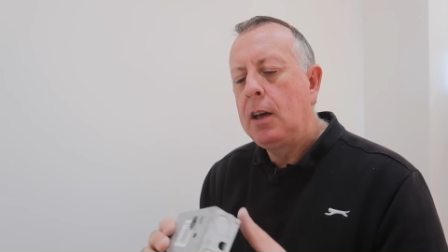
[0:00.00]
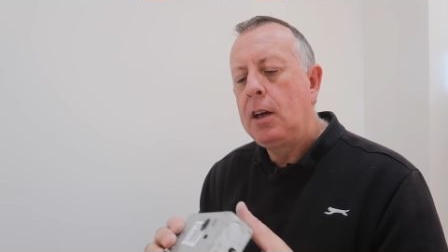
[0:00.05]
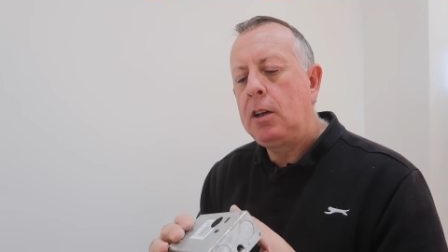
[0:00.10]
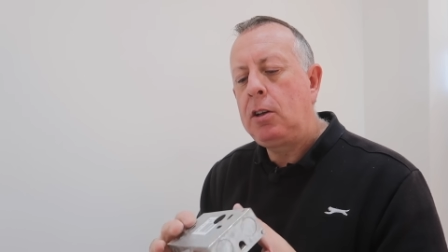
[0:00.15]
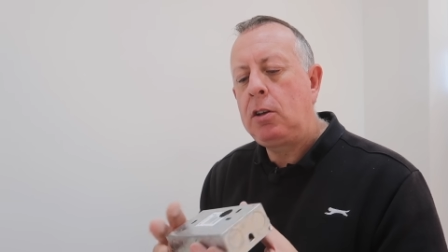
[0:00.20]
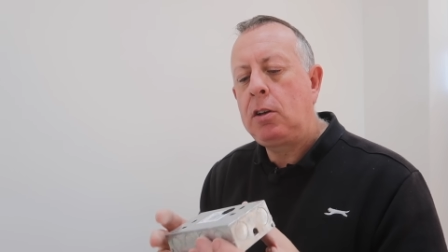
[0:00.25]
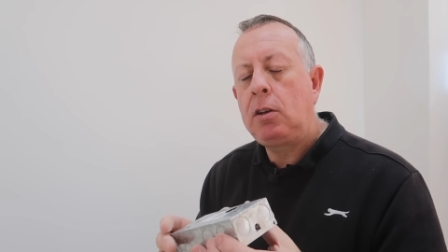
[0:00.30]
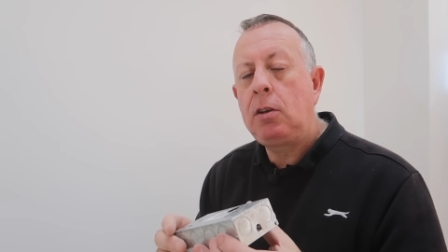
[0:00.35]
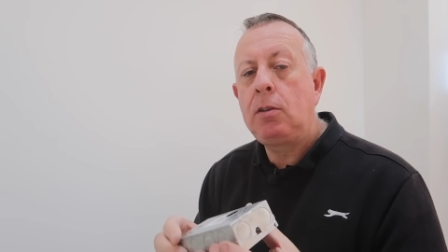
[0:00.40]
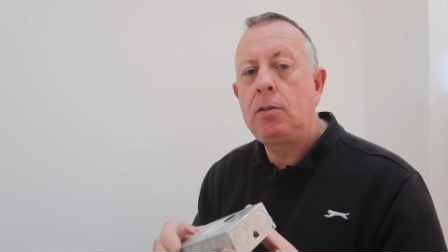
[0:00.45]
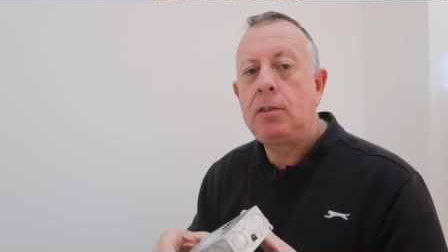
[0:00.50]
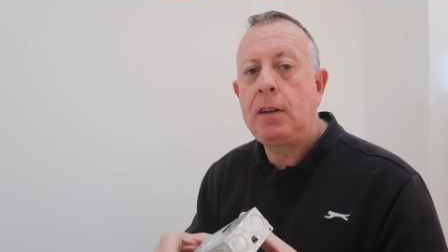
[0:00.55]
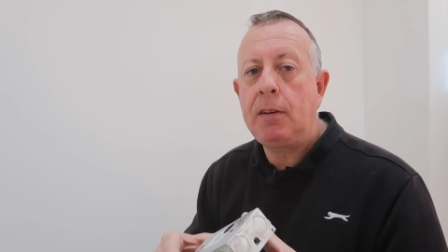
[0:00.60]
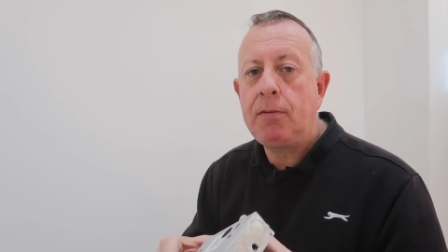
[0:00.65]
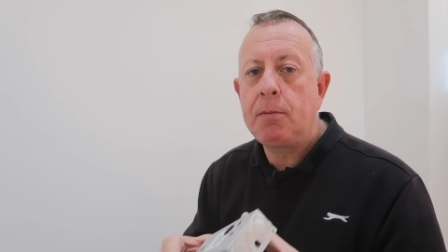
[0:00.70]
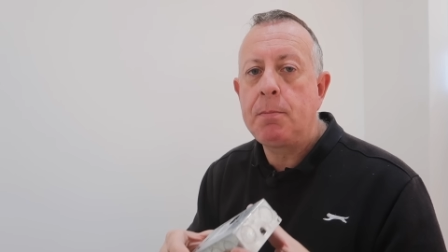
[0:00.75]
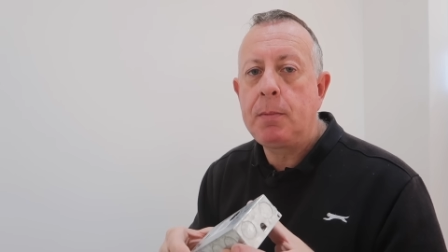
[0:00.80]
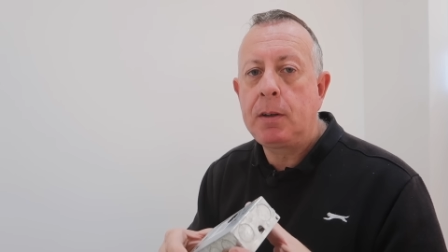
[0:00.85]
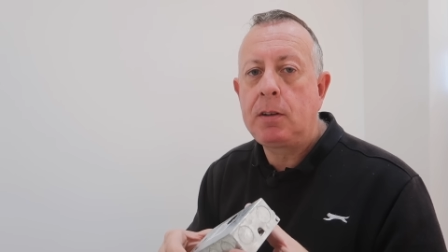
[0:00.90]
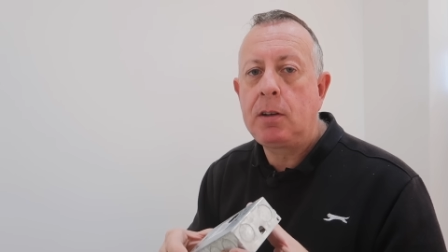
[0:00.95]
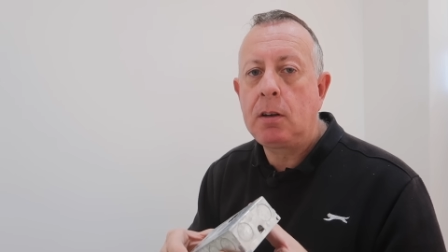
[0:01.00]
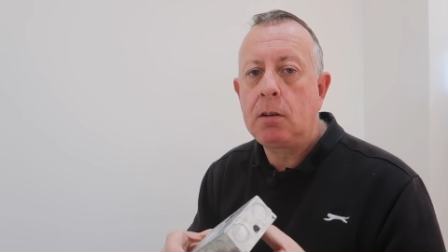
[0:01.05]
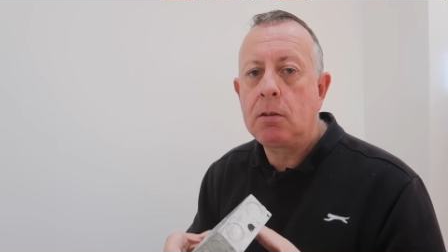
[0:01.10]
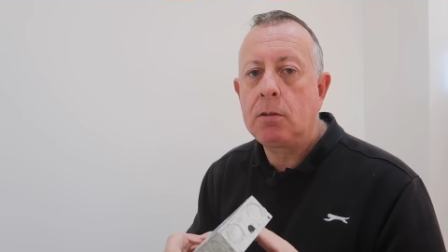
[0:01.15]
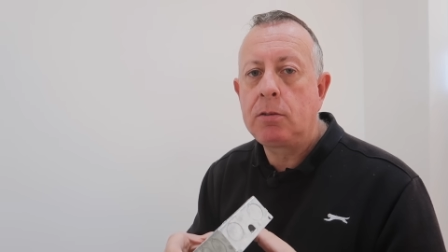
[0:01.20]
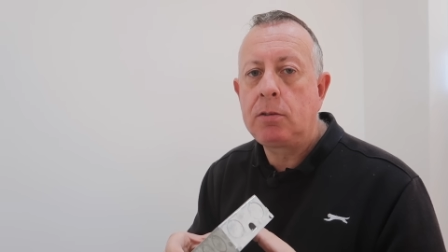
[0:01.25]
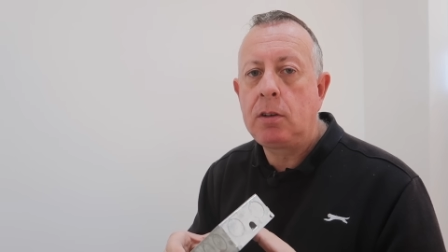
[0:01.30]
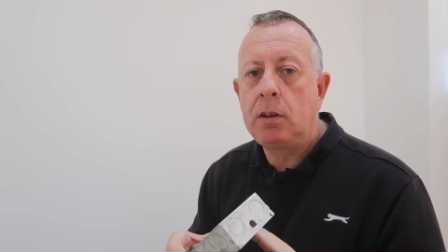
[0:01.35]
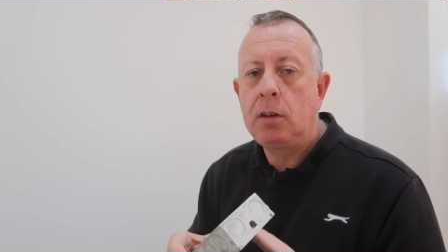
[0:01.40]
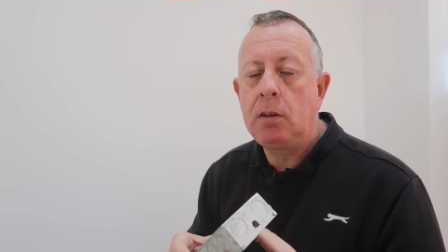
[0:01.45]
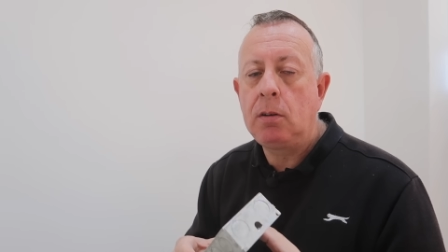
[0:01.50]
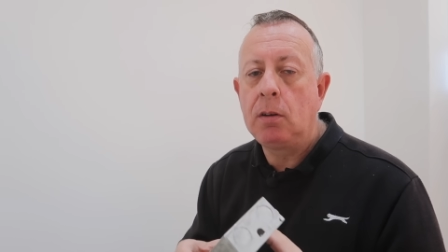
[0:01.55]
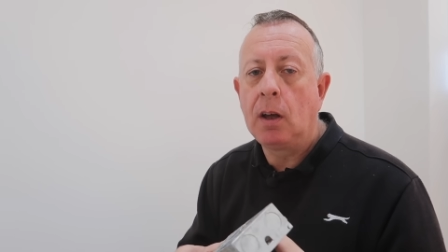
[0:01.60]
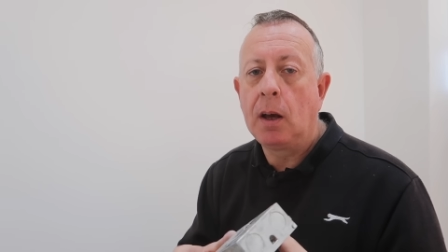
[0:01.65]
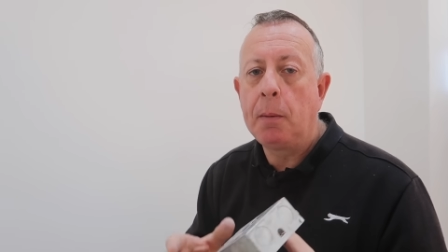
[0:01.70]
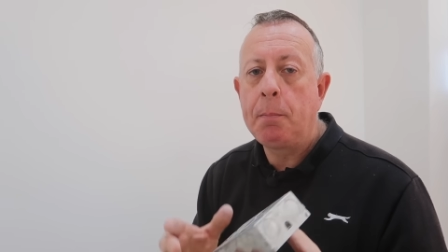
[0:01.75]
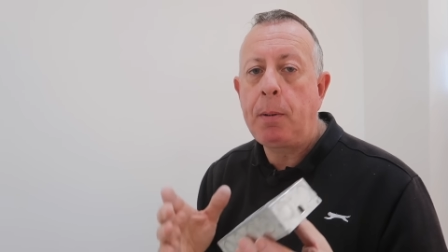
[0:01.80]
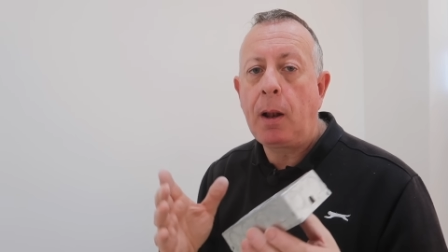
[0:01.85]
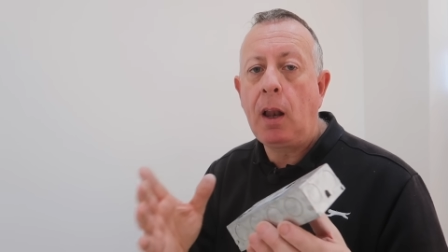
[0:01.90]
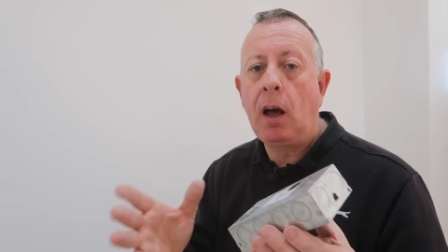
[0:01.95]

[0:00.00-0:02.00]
And you can use different materials to do that.